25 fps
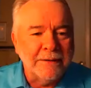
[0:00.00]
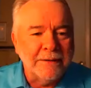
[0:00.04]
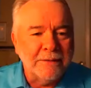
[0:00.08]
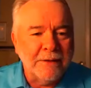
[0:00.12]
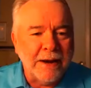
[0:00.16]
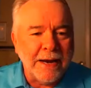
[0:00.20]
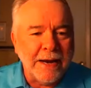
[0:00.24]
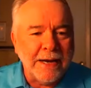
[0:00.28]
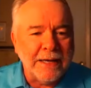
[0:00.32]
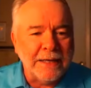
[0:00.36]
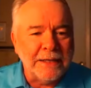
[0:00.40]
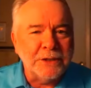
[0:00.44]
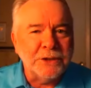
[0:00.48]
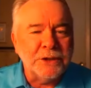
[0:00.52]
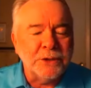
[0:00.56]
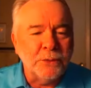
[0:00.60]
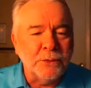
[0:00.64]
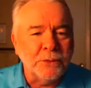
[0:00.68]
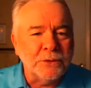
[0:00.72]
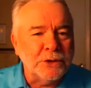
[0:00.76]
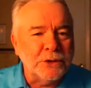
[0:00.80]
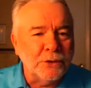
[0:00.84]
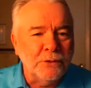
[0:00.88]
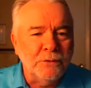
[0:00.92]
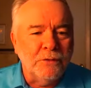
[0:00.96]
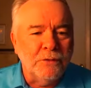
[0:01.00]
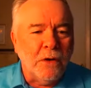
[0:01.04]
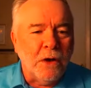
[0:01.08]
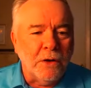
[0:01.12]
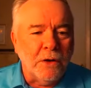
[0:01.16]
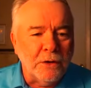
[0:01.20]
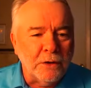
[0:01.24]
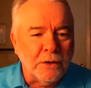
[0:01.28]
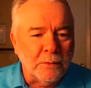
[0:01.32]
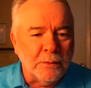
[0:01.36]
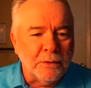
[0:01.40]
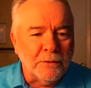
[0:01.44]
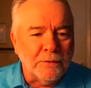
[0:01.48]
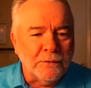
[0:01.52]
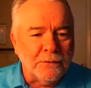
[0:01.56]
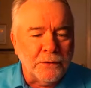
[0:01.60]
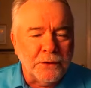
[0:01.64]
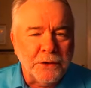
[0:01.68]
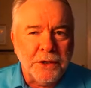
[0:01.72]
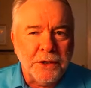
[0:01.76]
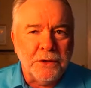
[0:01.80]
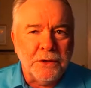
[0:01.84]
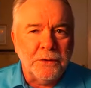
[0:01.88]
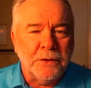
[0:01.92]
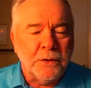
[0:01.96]
Right? Mm. Is it too mm. vulnerable for
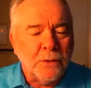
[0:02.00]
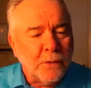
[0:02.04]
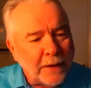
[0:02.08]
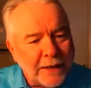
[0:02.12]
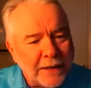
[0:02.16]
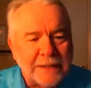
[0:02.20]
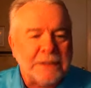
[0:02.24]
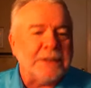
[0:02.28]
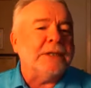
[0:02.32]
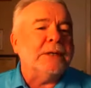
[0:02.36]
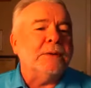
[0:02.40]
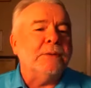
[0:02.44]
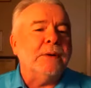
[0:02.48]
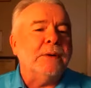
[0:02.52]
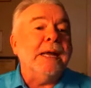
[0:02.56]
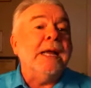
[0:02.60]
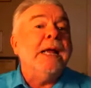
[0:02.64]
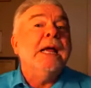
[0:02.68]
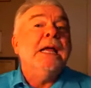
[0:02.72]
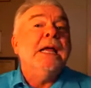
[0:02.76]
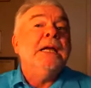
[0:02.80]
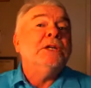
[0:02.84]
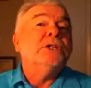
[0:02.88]
you or what is it? Right.